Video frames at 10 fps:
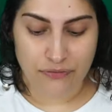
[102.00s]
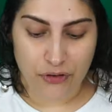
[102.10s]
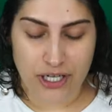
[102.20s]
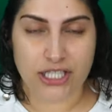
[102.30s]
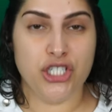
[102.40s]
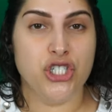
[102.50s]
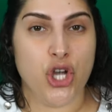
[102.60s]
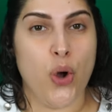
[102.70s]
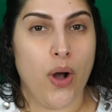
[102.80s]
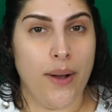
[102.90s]
for it to
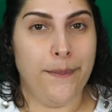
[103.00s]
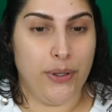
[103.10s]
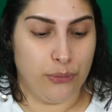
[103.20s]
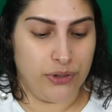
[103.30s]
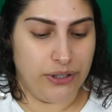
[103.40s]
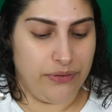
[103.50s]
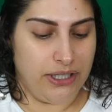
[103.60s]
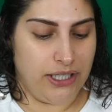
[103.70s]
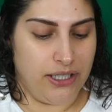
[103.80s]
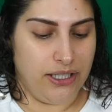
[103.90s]
show up really,
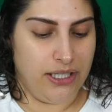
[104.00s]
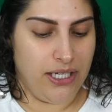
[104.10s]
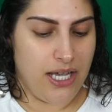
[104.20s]
really good.